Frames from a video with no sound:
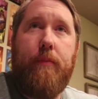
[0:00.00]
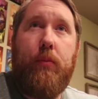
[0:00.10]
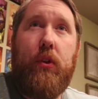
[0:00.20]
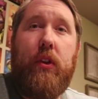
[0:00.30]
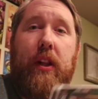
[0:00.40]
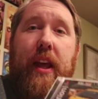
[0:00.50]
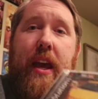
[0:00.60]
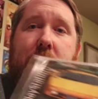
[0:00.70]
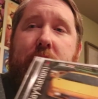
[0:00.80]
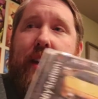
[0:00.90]

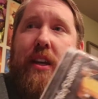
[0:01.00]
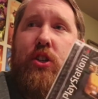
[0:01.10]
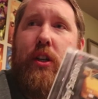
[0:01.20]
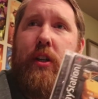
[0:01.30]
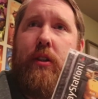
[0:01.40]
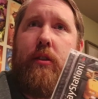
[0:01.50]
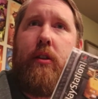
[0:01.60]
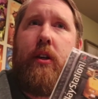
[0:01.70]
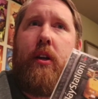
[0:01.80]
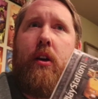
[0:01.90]
PlayStation
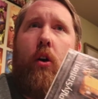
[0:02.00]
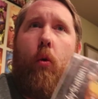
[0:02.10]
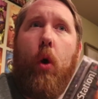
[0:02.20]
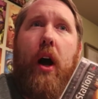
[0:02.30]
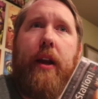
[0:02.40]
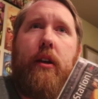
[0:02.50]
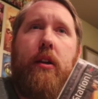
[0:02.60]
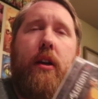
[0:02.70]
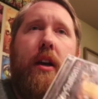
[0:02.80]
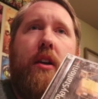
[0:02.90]
1.